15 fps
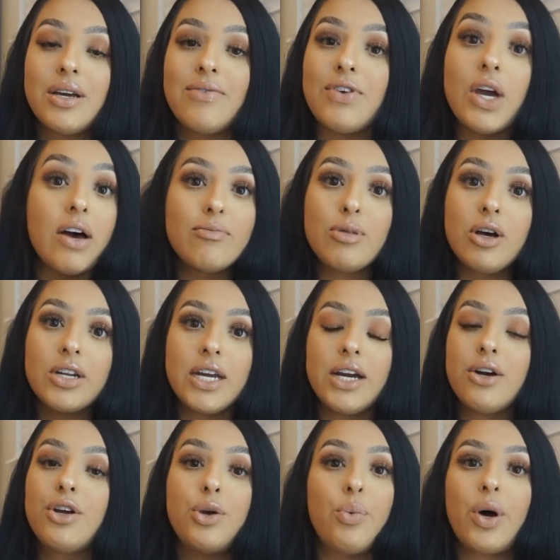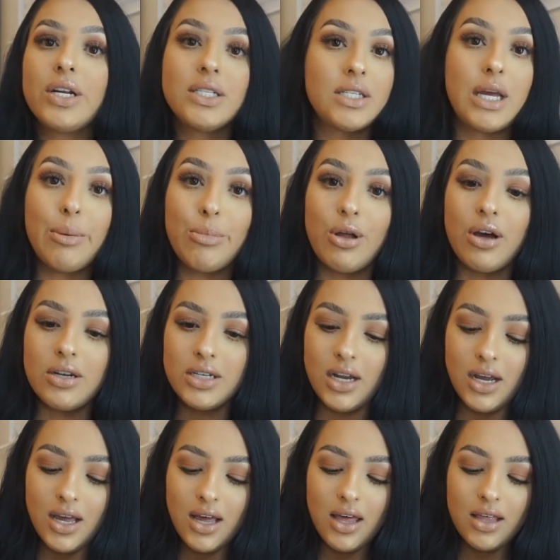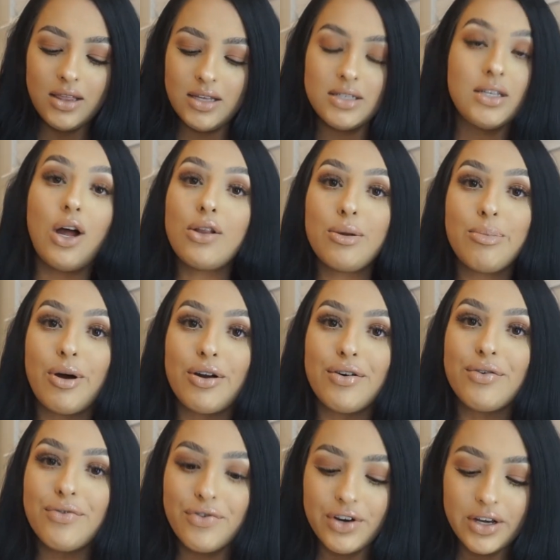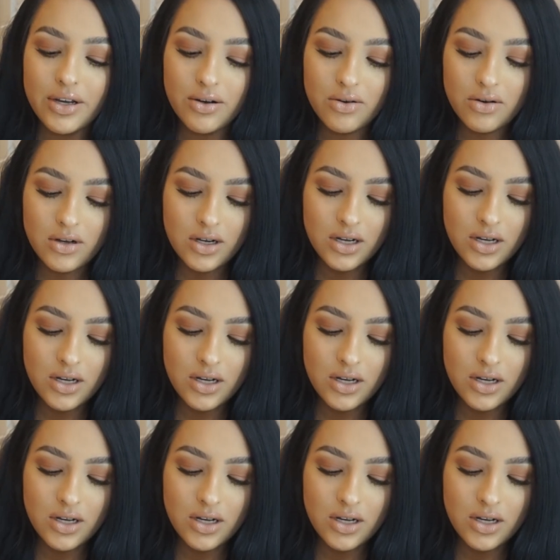If you have blonde hair and you want to stay blonde, this is not the product for you.